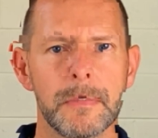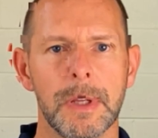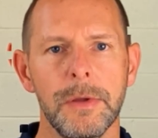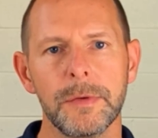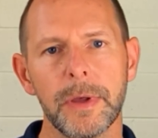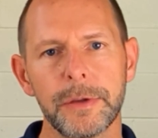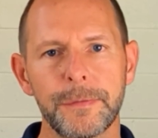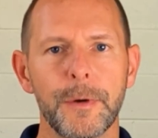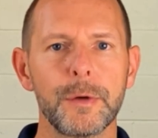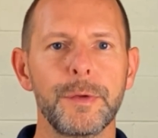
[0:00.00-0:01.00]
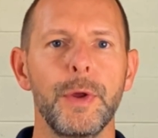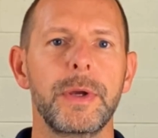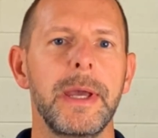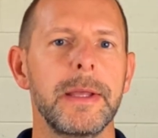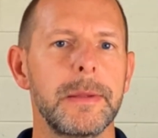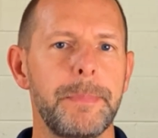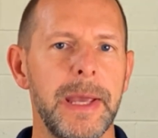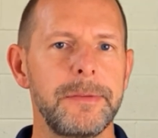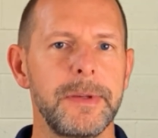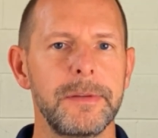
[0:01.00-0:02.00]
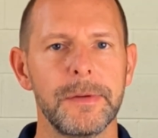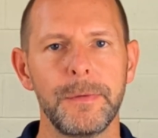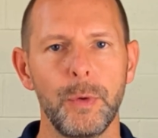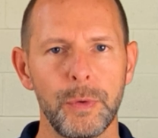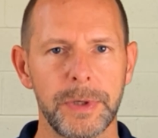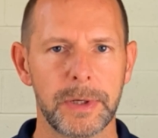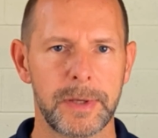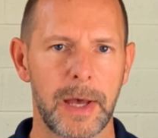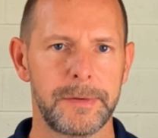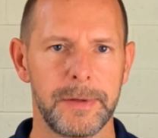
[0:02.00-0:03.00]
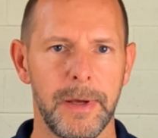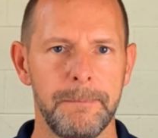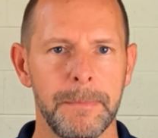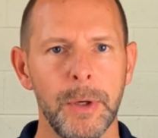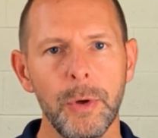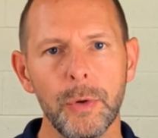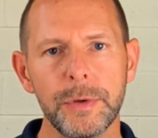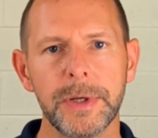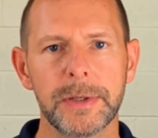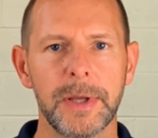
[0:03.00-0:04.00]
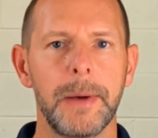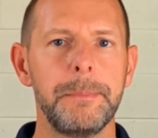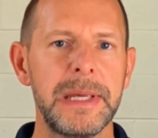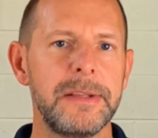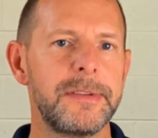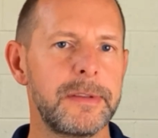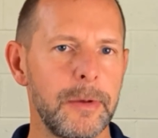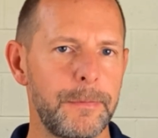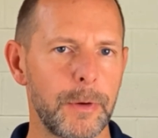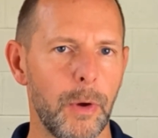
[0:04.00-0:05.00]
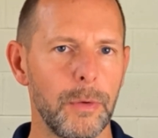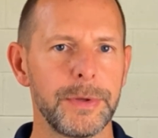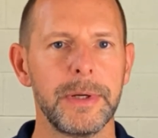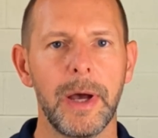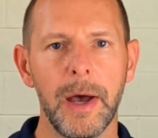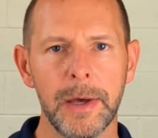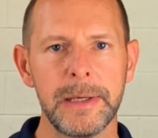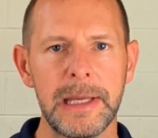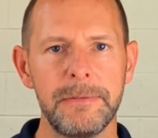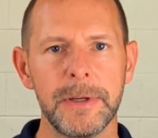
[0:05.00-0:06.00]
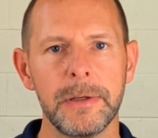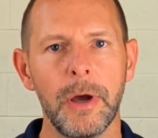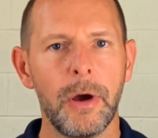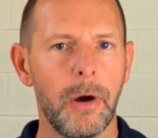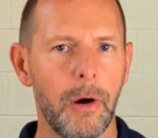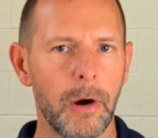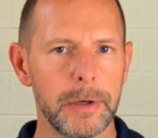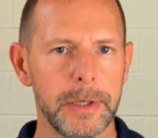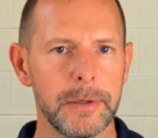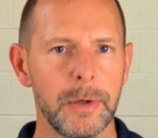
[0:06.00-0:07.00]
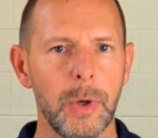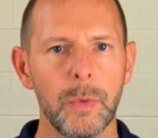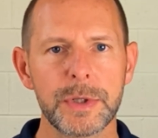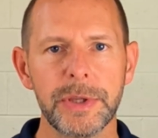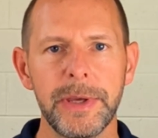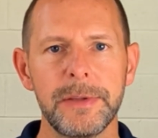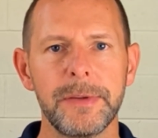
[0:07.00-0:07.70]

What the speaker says: So let's first look at the basics of Utkatasana. Utkata means difficult, uneven, ardent, which leads